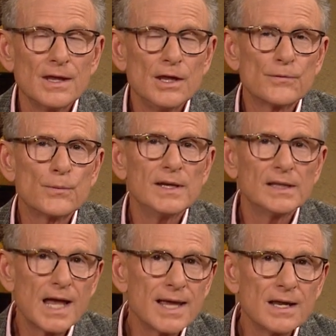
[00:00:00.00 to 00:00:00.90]
If we
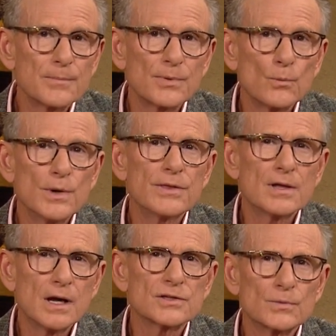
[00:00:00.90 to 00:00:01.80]
line up with
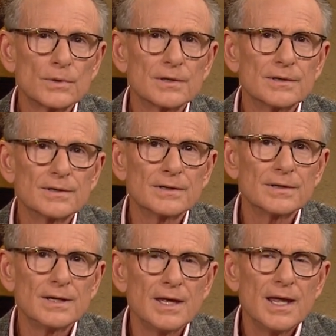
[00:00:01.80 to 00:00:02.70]
God's word
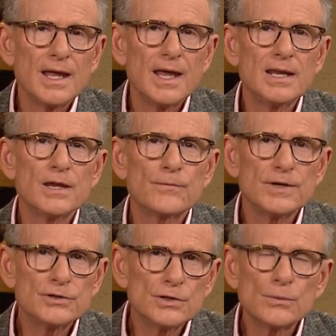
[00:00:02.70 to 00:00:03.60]
and if
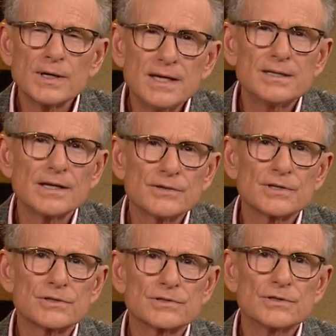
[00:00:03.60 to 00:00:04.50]
we do what He
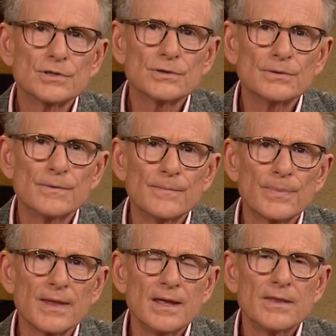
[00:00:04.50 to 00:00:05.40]
tells us to do,
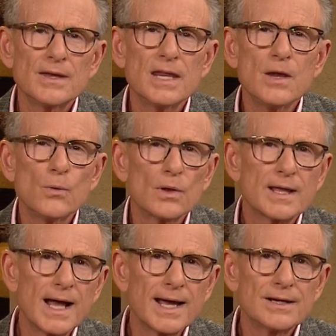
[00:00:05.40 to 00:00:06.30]
then He will
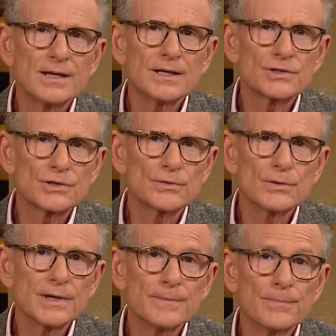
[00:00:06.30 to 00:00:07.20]
guide us
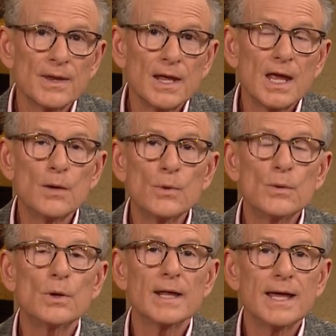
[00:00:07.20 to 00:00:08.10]
through it and
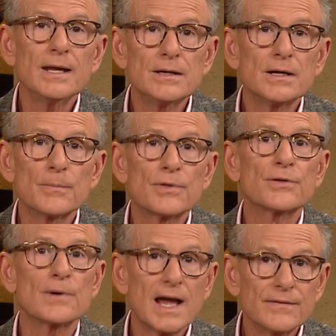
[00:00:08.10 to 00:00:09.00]
we will end up
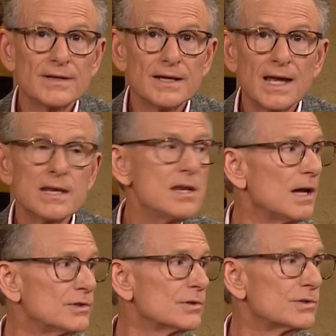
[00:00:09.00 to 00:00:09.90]
thriving and
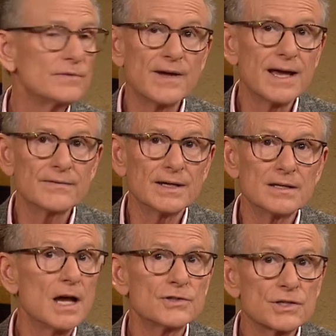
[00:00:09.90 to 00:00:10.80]
not just surviving,
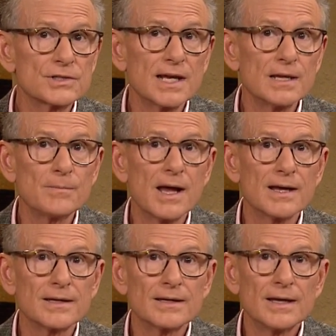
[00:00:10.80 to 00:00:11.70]
not just getting
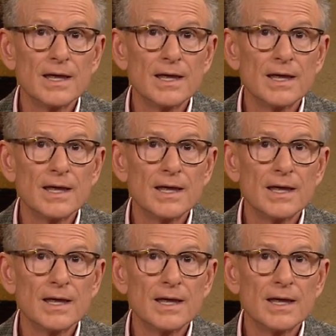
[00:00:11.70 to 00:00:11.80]
by.